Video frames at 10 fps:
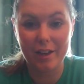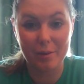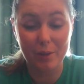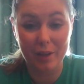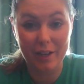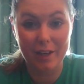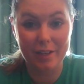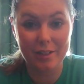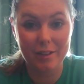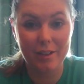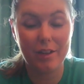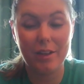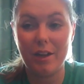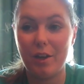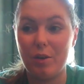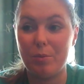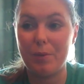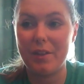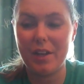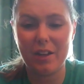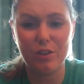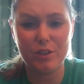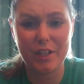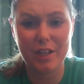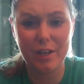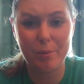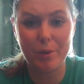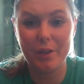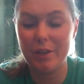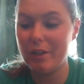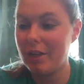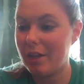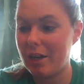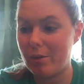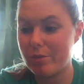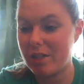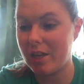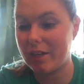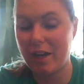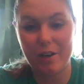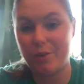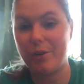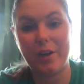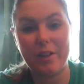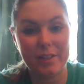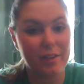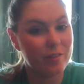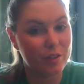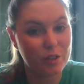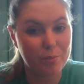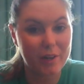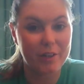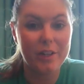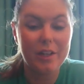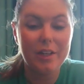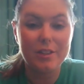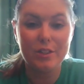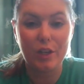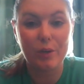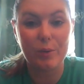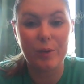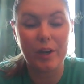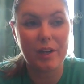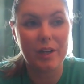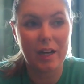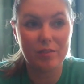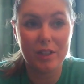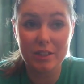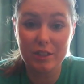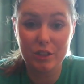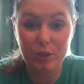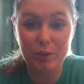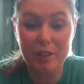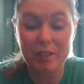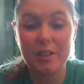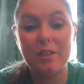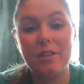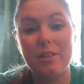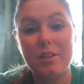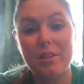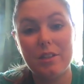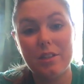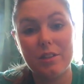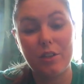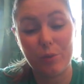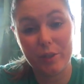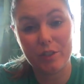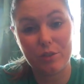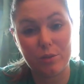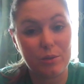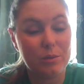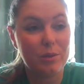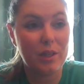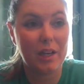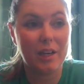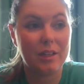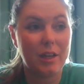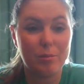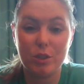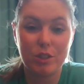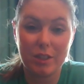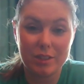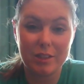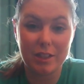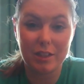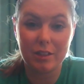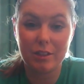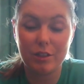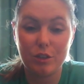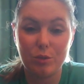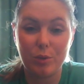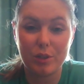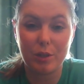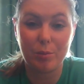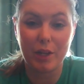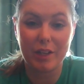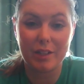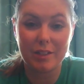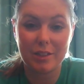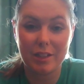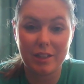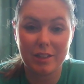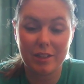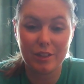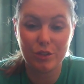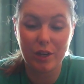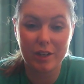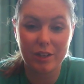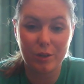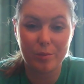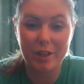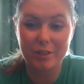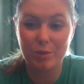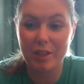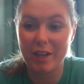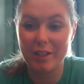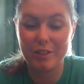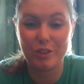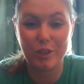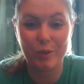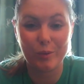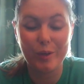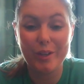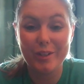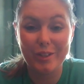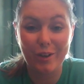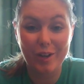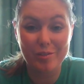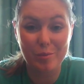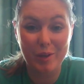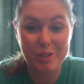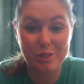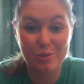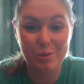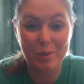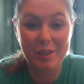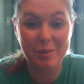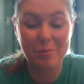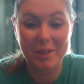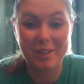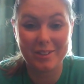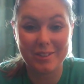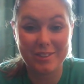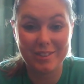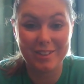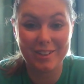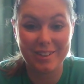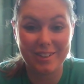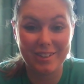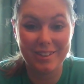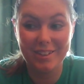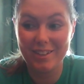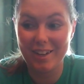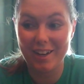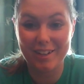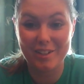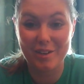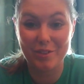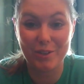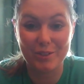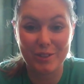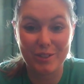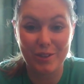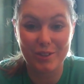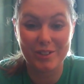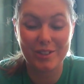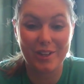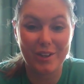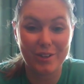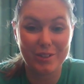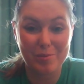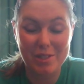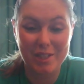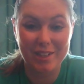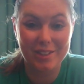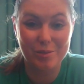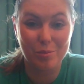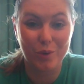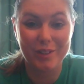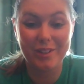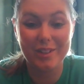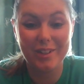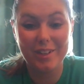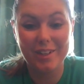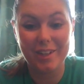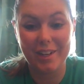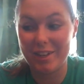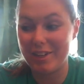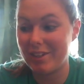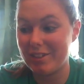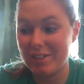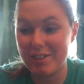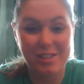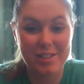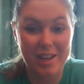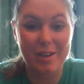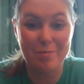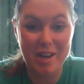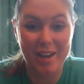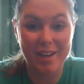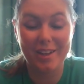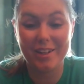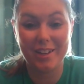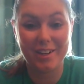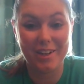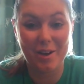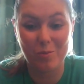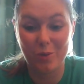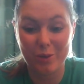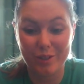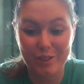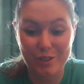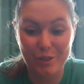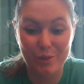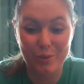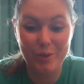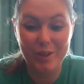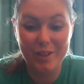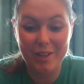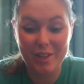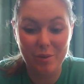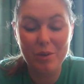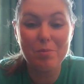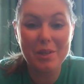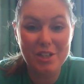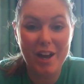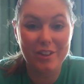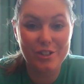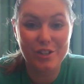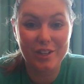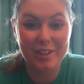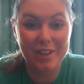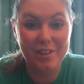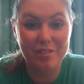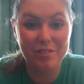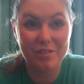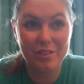and play it, and then I looked it up and I was like, I don't know, I like their version better. So, I've listened to it. Original, and I'm just gonna sing to what they're playing and sing and try to harmonize with that. And so y'all have some patience with me, because I had never heard this song until I heard them sing it this morning, and it's same day, and I'm wanting to, it wouldn't be challenging if